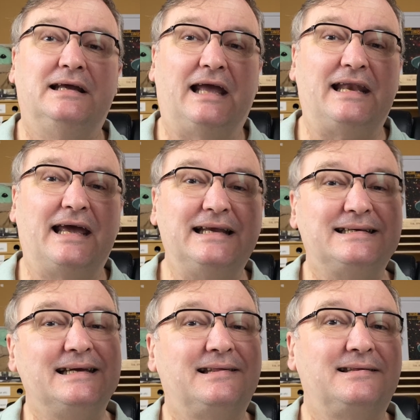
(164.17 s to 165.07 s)
In
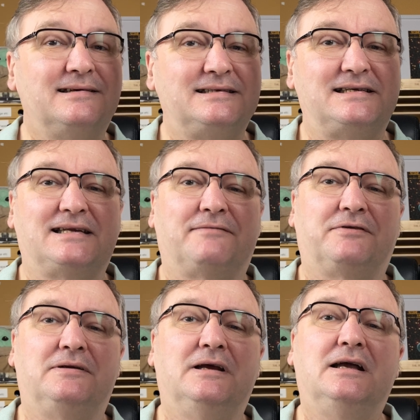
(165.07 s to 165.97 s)

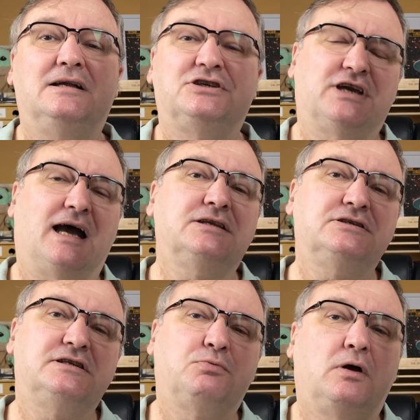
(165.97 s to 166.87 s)
1837,
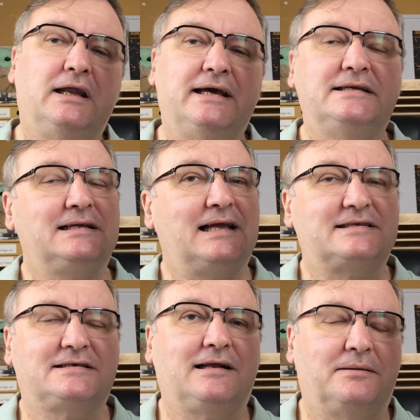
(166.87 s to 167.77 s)
charges were laid
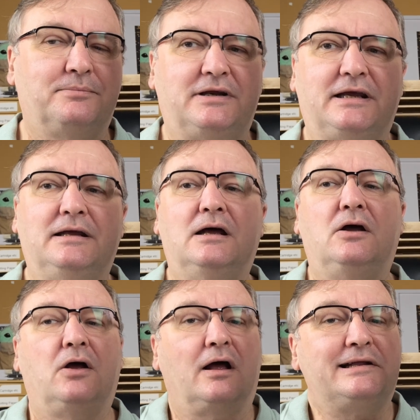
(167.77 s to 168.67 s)
against a company
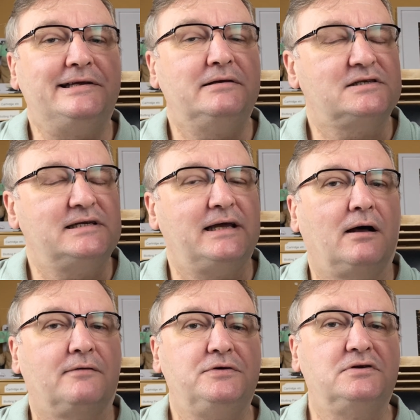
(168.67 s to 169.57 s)
accusing it
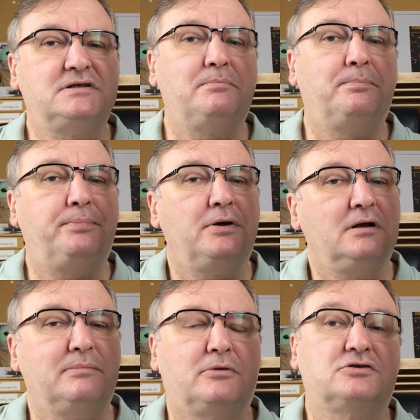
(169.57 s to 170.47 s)
of using
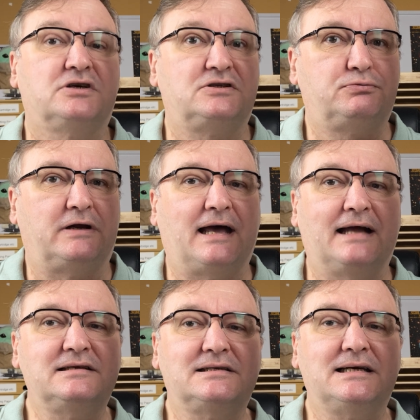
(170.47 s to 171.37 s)
bergamot to
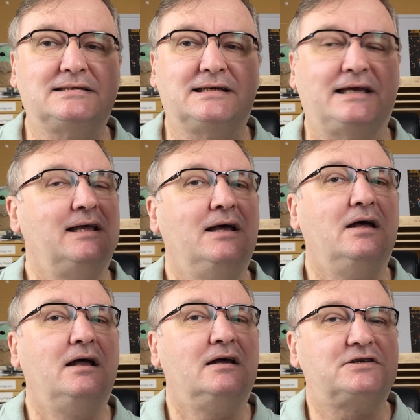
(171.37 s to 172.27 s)
enhance their tea
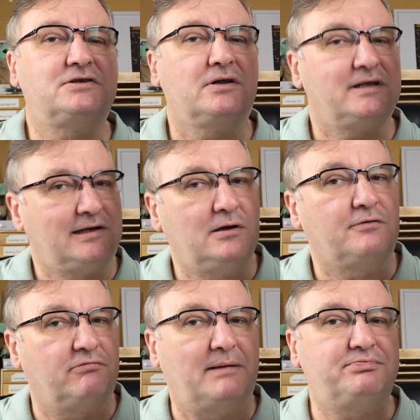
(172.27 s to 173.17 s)
so they
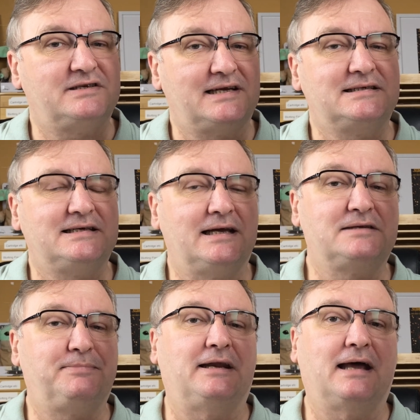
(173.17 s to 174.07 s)
could represent it
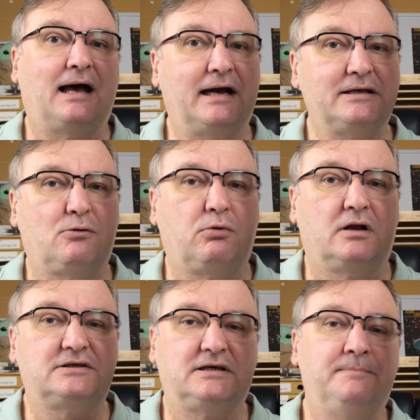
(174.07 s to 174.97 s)
as being higher
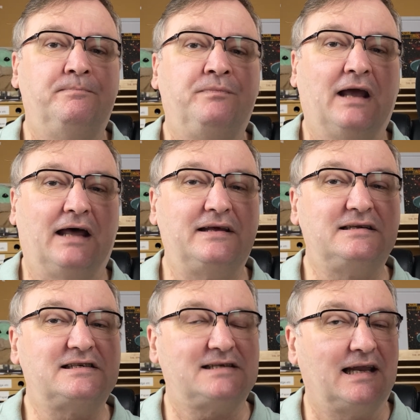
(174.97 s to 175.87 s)
quality and then
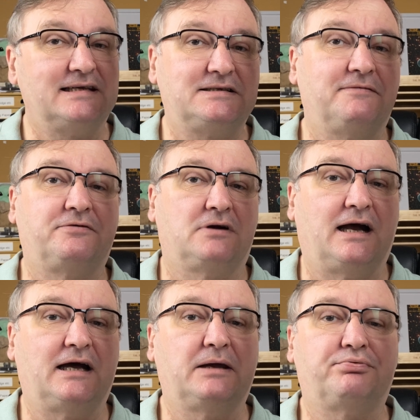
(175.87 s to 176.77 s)
sell it for a
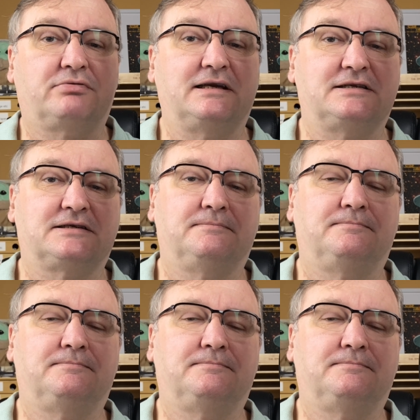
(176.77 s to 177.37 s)
higher price.